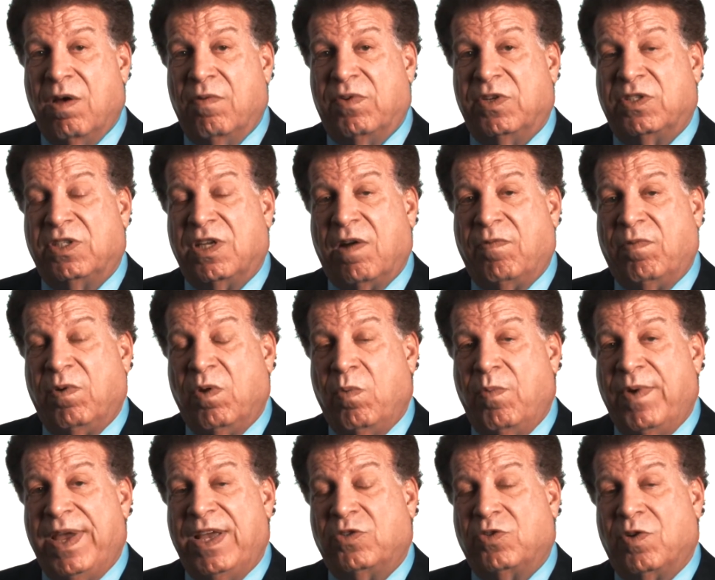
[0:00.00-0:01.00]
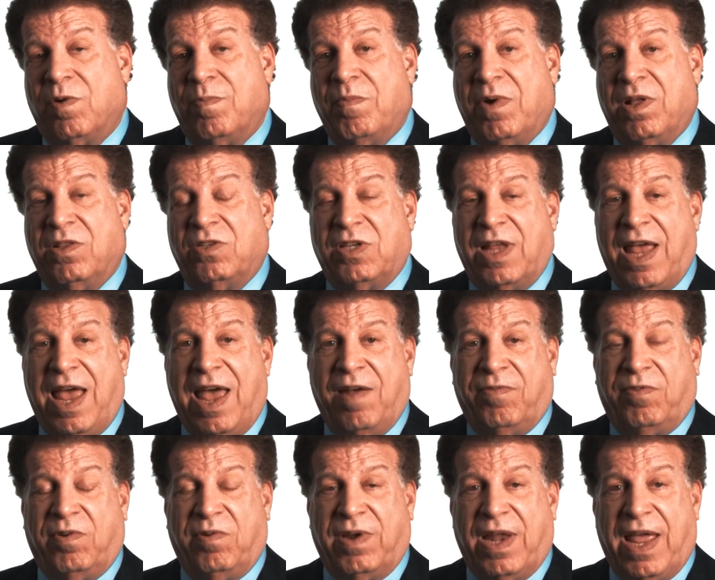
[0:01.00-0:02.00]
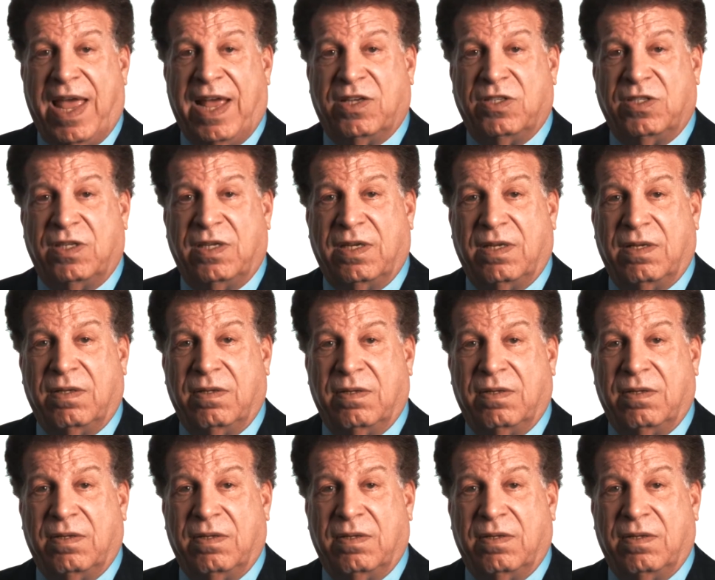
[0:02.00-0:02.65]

for several weeks or months after an accident.